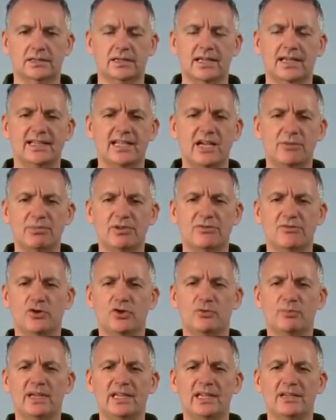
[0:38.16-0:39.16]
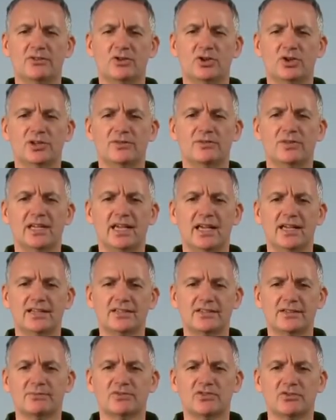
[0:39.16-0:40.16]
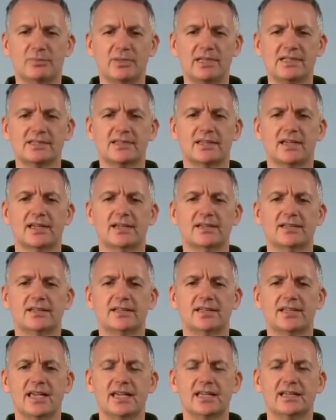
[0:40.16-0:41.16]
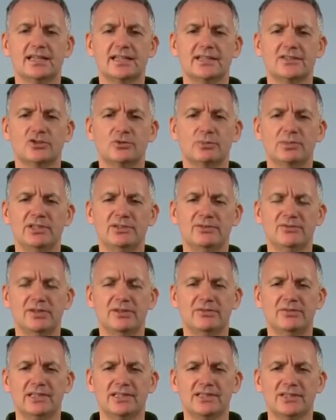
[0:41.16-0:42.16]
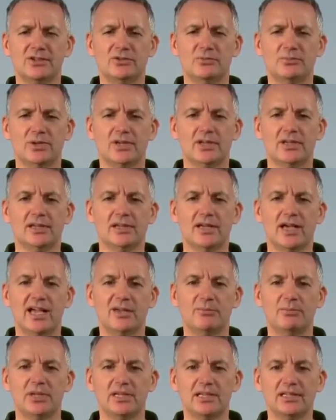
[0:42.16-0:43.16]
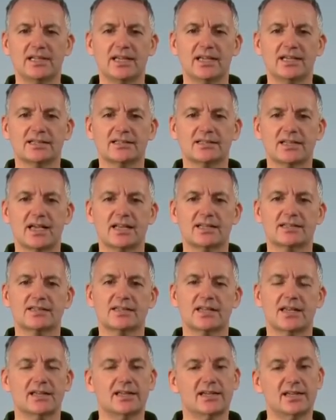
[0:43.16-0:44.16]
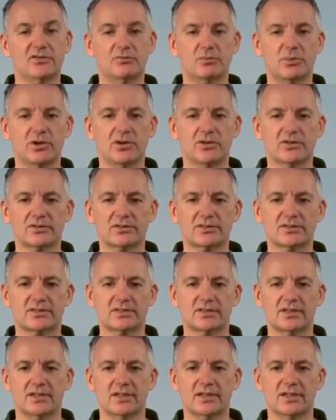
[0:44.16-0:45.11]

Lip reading: Laid out before me are all of the items from inside the Yealink W56P IP DECT handset gift box.